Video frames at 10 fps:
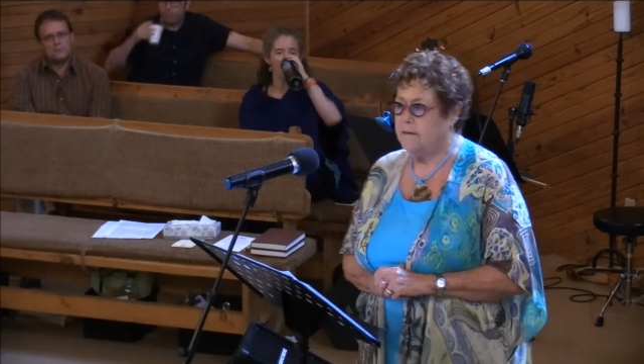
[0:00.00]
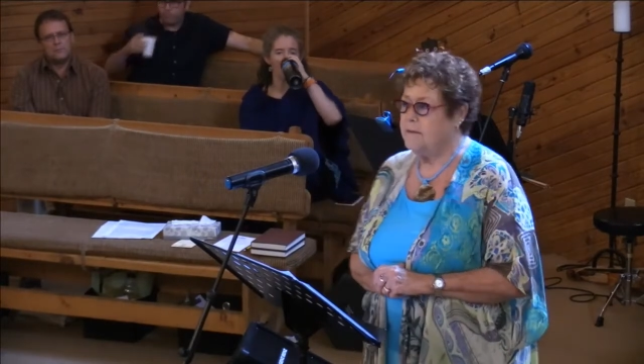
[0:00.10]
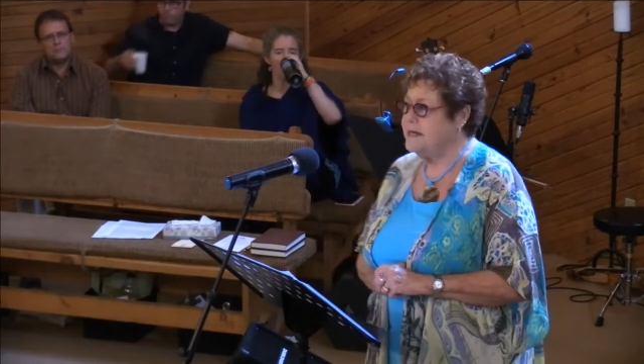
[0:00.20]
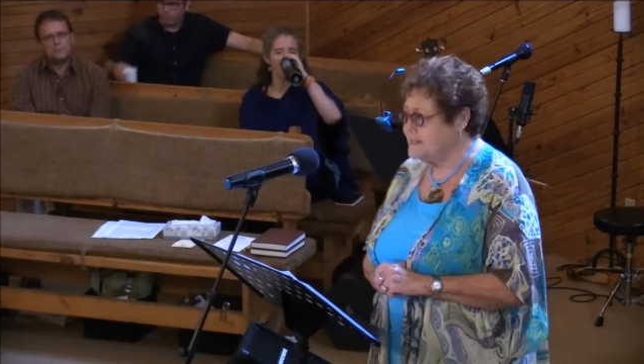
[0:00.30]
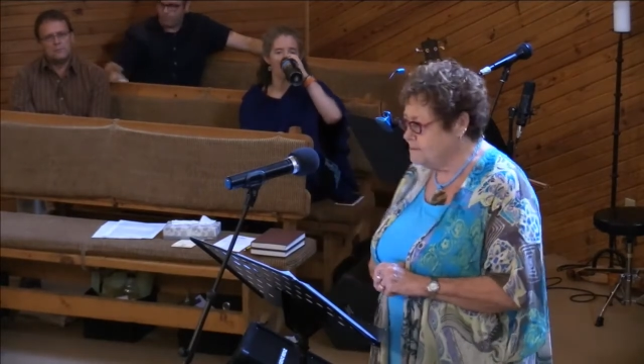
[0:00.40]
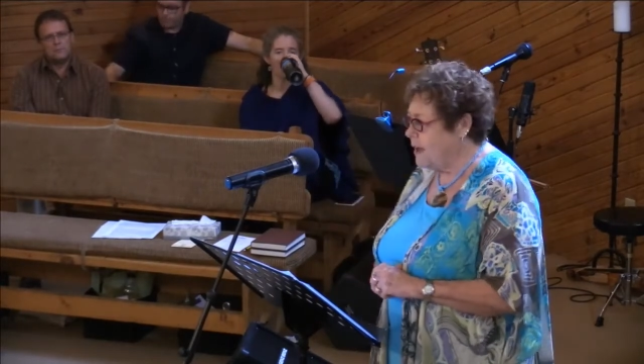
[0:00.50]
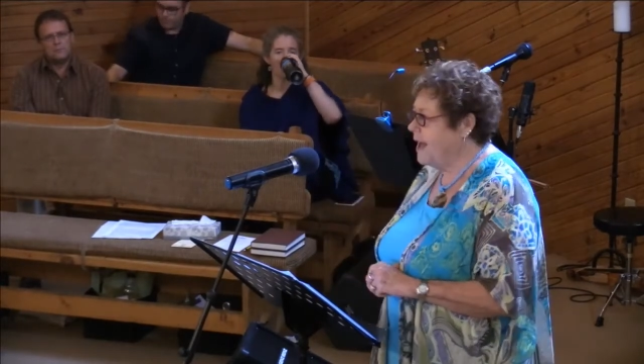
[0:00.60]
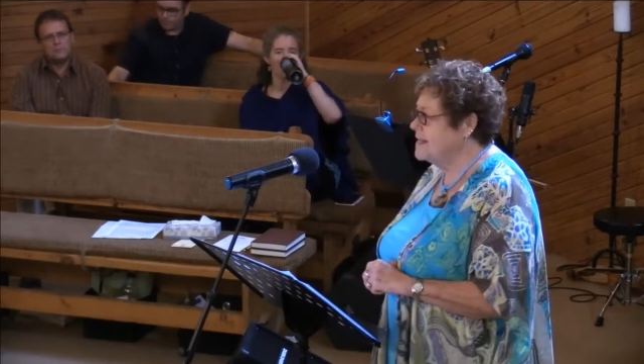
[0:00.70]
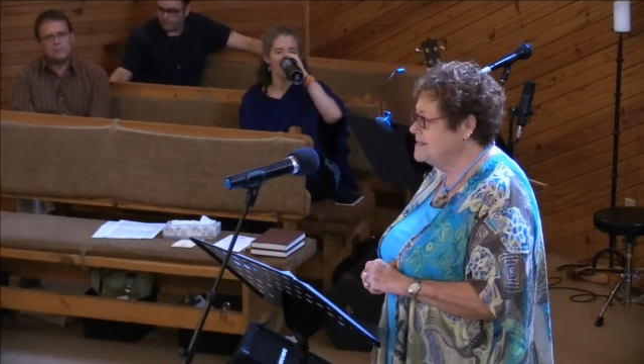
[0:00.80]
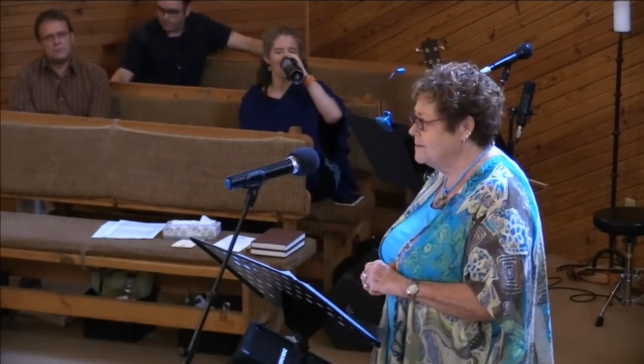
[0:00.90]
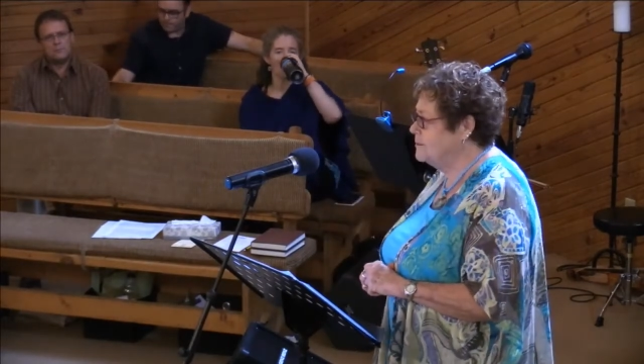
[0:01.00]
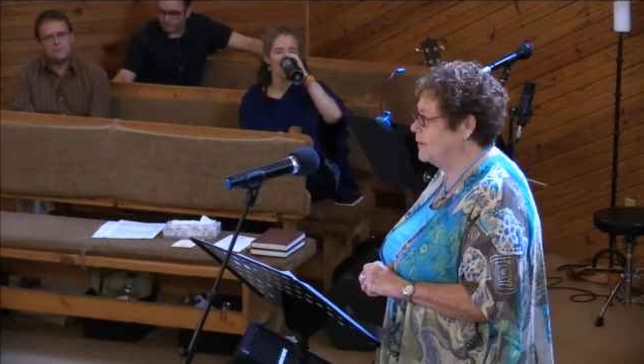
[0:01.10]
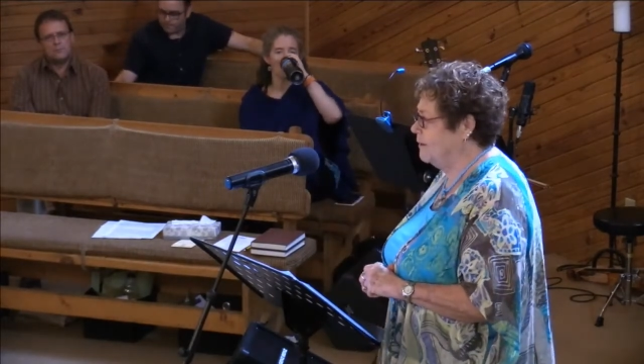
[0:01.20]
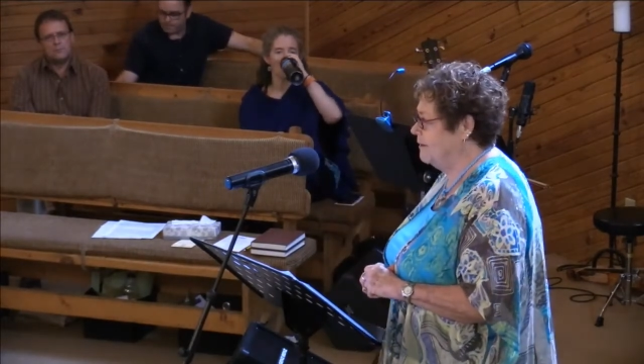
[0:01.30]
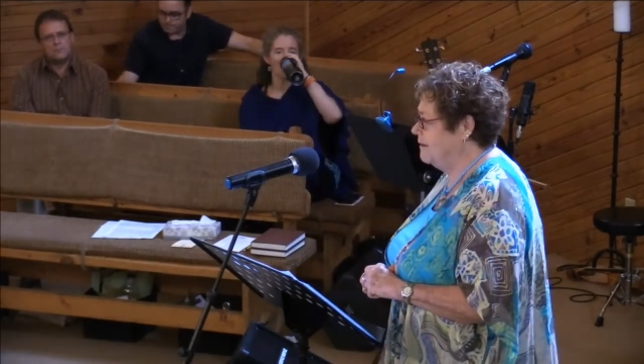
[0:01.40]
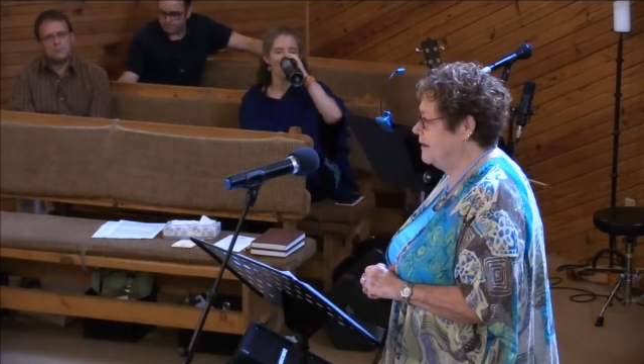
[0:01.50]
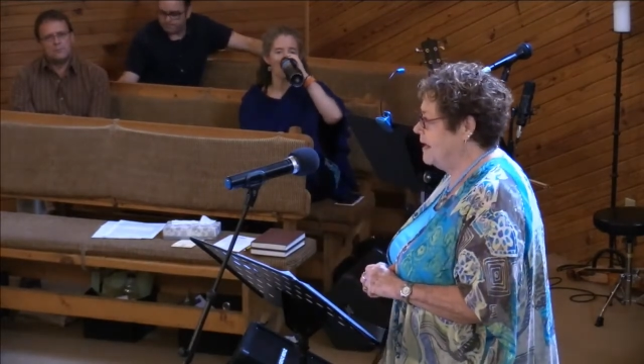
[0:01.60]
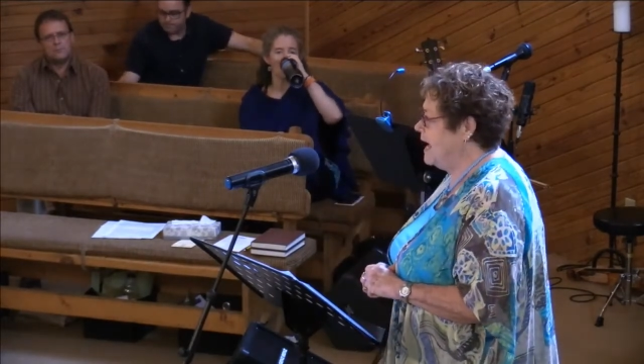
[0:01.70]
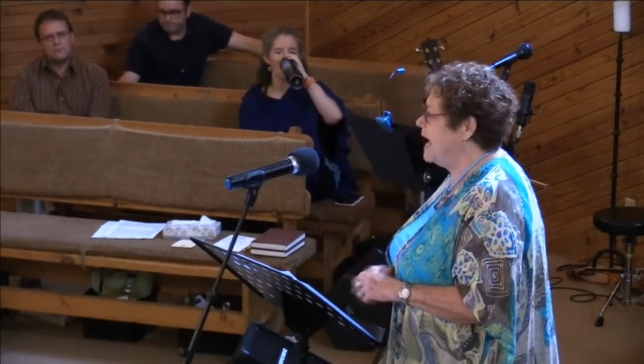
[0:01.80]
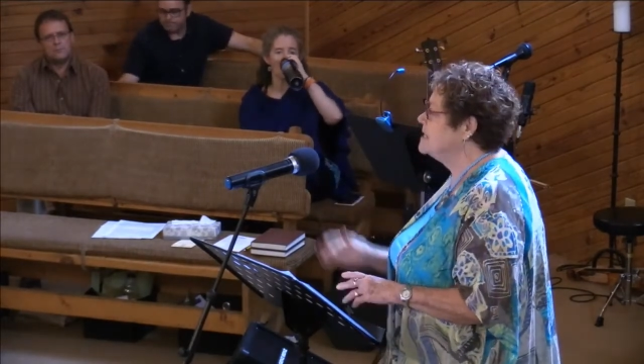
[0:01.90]
But it's possible.
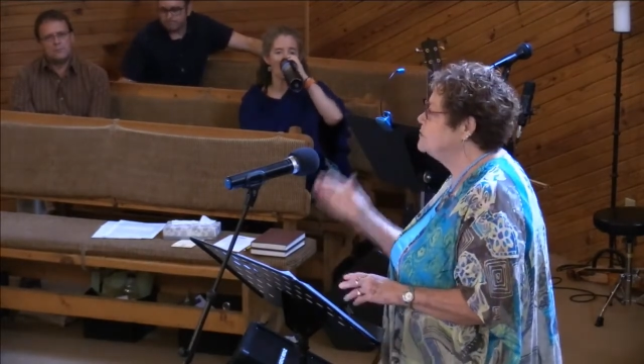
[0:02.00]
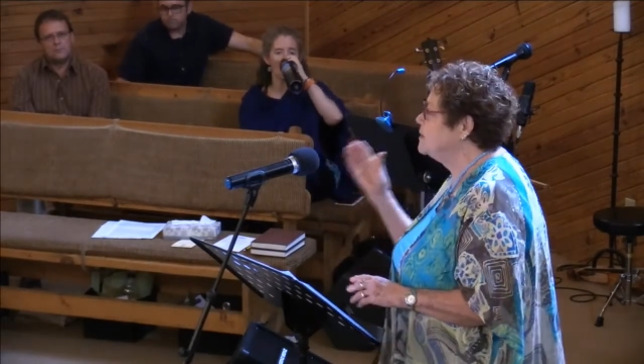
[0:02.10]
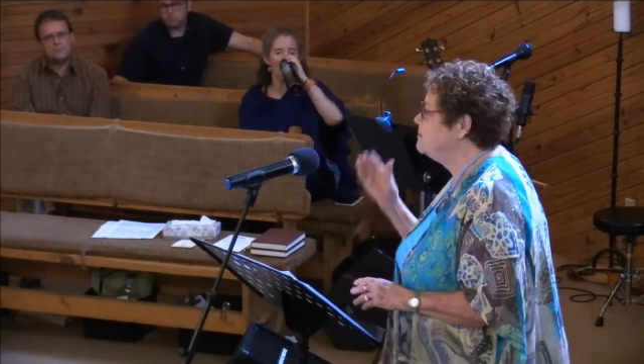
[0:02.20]
As we